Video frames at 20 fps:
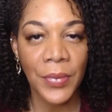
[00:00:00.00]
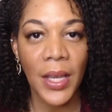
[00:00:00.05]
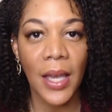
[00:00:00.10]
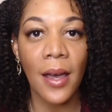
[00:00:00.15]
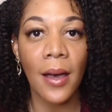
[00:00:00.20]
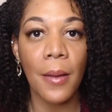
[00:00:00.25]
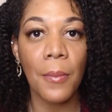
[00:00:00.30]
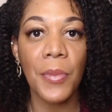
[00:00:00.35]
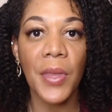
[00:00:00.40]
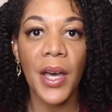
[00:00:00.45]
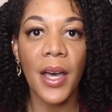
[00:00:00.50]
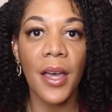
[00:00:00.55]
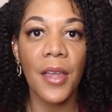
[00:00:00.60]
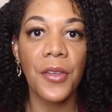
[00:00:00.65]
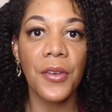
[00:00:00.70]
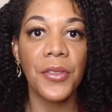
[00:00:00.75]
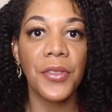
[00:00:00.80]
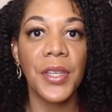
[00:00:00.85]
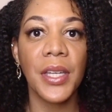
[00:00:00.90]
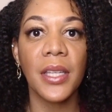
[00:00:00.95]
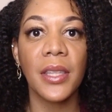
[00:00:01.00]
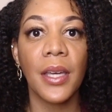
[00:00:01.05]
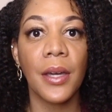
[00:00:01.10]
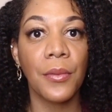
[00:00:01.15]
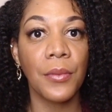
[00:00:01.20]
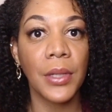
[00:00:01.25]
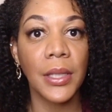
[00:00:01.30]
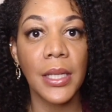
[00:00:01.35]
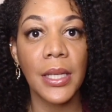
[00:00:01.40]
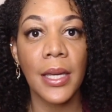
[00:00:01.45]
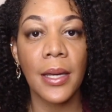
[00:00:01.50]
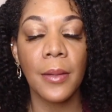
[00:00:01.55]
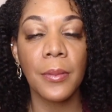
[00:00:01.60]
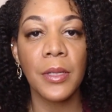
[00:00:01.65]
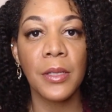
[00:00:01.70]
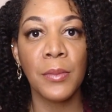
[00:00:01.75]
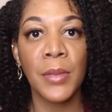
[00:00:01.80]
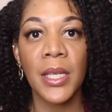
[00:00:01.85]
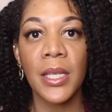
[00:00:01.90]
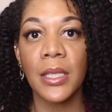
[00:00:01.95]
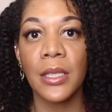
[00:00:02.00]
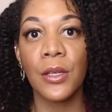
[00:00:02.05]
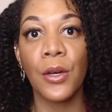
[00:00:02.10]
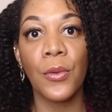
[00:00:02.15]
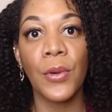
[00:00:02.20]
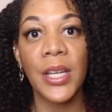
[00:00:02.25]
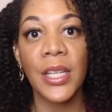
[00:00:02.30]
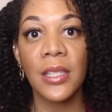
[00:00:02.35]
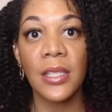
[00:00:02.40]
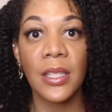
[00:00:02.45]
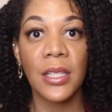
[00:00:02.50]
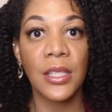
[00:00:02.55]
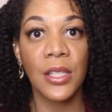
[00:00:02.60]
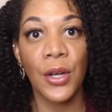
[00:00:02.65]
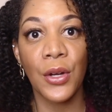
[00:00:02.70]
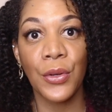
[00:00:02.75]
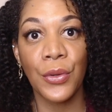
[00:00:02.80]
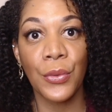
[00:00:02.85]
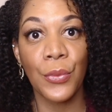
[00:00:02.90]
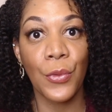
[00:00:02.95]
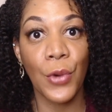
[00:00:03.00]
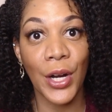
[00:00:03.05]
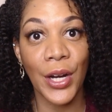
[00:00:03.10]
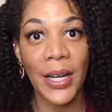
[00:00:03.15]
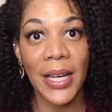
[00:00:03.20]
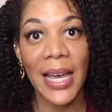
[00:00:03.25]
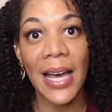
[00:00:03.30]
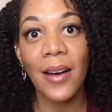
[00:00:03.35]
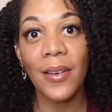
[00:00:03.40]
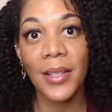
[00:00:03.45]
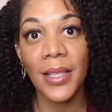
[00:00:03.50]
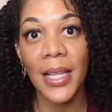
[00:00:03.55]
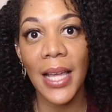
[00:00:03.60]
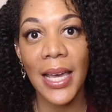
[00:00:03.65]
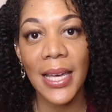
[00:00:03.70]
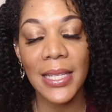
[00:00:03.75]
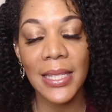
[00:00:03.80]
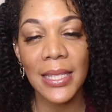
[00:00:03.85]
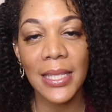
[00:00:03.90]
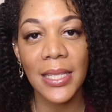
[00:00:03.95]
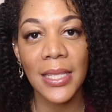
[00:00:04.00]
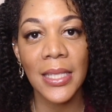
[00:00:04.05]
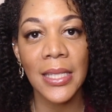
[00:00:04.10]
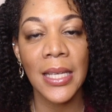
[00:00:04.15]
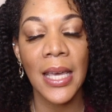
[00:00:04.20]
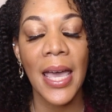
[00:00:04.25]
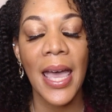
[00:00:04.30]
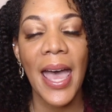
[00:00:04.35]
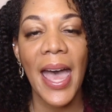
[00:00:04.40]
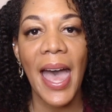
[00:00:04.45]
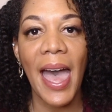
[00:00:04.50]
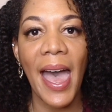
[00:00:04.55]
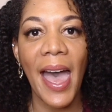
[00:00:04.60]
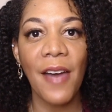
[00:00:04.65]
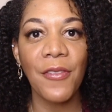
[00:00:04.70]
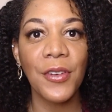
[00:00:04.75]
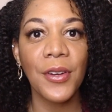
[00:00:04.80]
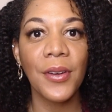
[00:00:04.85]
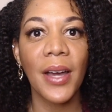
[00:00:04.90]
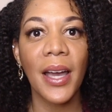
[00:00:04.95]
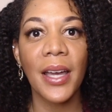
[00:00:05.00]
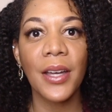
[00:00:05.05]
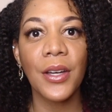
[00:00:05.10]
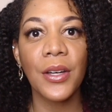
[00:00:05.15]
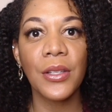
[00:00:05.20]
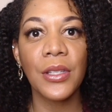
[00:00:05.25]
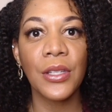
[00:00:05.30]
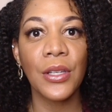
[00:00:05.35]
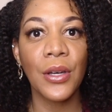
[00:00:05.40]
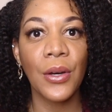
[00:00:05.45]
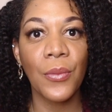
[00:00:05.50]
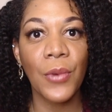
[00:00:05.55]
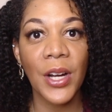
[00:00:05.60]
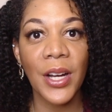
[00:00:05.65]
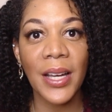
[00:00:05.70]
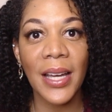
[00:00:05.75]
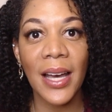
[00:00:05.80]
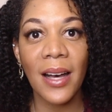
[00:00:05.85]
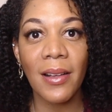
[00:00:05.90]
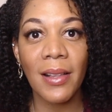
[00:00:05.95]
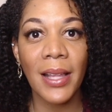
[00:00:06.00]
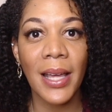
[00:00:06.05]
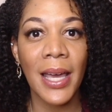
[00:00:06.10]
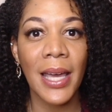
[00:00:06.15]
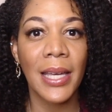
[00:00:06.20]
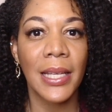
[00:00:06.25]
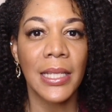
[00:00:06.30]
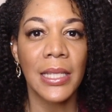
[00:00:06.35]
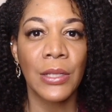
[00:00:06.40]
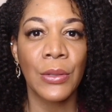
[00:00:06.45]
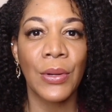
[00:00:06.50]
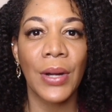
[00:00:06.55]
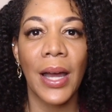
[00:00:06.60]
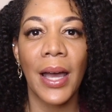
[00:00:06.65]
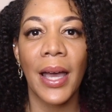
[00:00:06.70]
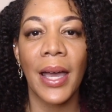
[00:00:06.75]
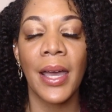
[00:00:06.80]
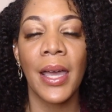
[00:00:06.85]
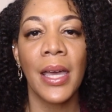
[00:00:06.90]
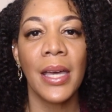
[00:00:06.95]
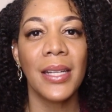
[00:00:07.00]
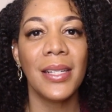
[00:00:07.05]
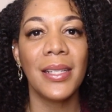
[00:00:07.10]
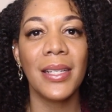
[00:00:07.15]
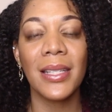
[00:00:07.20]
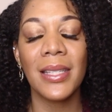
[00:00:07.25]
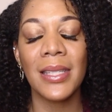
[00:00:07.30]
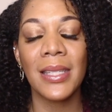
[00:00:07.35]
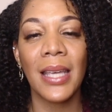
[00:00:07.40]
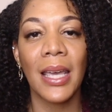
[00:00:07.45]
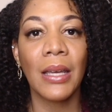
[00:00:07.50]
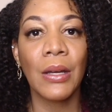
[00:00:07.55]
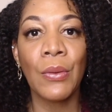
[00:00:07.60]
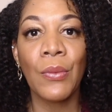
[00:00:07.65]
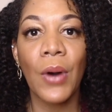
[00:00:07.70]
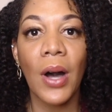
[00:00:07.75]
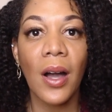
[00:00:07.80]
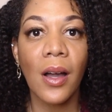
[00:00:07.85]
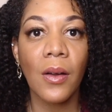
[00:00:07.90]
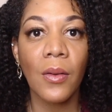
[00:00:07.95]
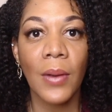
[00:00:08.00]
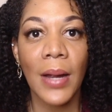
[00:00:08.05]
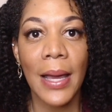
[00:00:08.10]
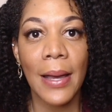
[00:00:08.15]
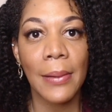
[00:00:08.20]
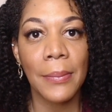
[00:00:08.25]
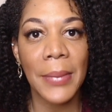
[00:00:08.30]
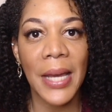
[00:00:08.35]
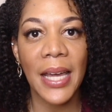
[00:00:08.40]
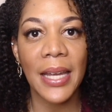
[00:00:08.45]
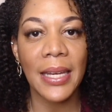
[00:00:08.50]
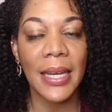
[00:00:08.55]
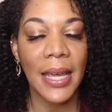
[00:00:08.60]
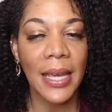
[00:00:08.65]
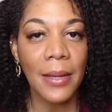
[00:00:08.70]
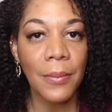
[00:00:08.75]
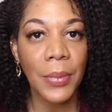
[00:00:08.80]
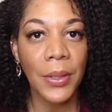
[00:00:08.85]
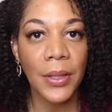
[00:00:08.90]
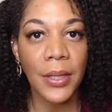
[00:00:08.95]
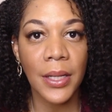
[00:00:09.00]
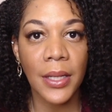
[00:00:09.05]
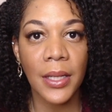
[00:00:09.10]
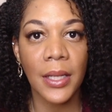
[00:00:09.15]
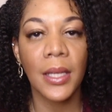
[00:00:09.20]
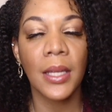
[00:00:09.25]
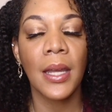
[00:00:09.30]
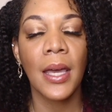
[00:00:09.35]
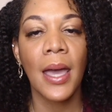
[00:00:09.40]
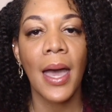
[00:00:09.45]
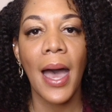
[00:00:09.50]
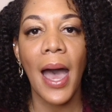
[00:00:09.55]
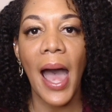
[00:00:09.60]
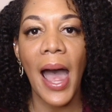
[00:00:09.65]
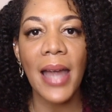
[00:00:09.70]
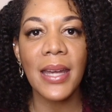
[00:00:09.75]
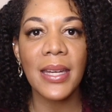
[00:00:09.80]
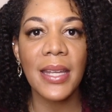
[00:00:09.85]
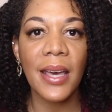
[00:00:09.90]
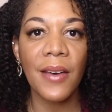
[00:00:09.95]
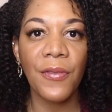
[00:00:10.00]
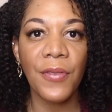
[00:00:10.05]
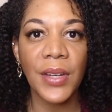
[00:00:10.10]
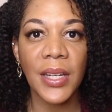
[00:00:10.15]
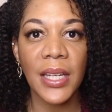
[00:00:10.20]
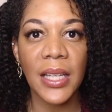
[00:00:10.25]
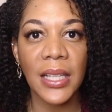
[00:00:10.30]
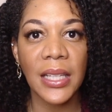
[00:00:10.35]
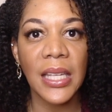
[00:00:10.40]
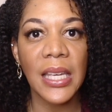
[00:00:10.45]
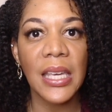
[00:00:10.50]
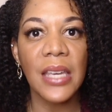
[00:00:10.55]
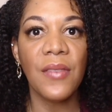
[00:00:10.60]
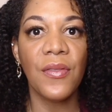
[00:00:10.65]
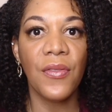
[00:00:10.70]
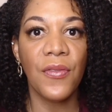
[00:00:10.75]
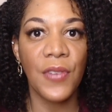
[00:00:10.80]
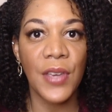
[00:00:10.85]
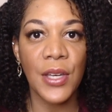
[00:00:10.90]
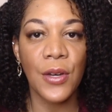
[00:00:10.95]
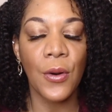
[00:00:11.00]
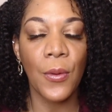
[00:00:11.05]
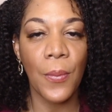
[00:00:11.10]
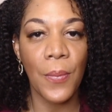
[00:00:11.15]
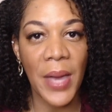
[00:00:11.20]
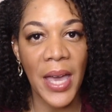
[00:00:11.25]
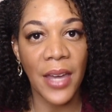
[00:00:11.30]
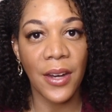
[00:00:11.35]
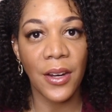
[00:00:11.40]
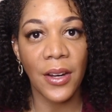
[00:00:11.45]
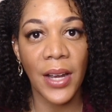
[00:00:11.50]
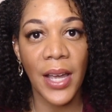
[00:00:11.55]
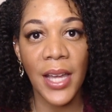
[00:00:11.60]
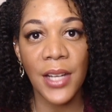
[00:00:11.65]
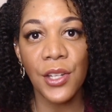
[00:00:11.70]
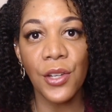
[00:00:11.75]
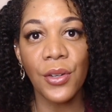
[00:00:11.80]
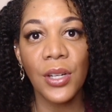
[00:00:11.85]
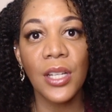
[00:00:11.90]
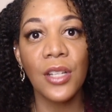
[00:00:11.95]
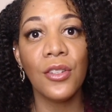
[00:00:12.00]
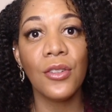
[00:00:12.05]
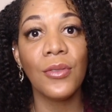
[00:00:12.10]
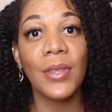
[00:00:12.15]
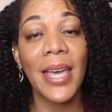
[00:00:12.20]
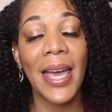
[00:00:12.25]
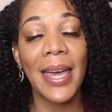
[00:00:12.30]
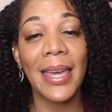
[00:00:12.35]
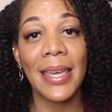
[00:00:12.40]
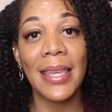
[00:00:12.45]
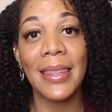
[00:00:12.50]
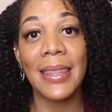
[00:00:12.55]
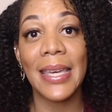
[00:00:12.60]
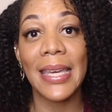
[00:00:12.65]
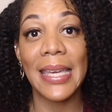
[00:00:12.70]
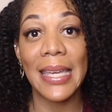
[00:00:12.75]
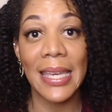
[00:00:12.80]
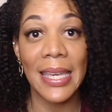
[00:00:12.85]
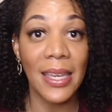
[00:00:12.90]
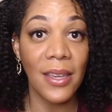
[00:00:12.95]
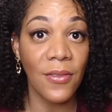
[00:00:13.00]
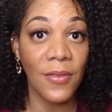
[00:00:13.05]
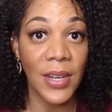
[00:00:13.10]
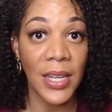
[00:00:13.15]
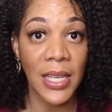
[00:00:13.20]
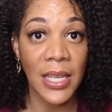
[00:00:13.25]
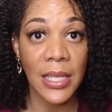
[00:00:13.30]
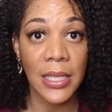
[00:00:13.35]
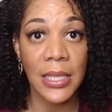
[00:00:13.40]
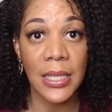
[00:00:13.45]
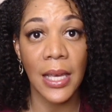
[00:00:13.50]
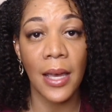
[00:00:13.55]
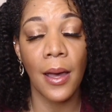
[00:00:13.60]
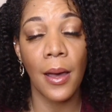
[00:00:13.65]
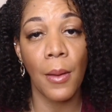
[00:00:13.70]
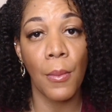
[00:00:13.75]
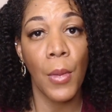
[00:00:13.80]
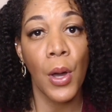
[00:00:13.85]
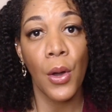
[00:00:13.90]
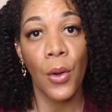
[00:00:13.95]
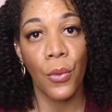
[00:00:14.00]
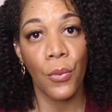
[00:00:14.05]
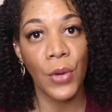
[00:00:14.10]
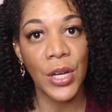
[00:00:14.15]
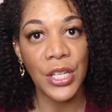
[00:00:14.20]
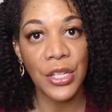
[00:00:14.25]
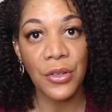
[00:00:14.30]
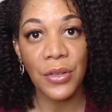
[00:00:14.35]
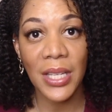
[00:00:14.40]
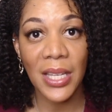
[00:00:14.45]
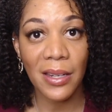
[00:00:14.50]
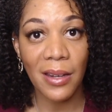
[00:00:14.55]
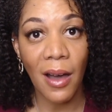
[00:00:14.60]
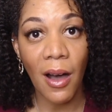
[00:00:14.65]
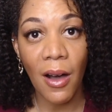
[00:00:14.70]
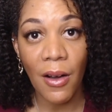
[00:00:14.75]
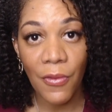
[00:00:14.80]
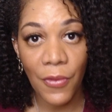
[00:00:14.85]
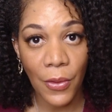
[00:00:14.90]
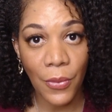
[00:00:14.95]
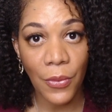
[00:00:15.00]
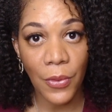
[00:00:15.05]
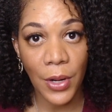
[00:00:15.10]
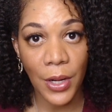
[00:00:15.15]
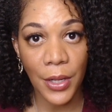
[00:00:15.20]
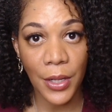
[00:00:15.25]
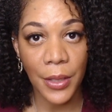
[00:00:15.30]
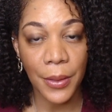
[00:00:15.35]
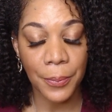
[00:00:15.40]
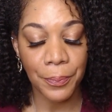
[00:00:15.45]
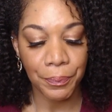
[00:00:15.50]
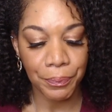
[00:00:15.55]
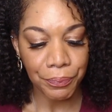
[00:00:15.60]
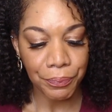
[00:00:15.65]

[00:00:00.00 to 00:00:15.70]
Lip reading: The other thing that really helps me is going to certain workout classes. After I go to a workout class or I just take a walk around my neighborhood, I definitely feel better. And you could do that in the evenings when you get off of work.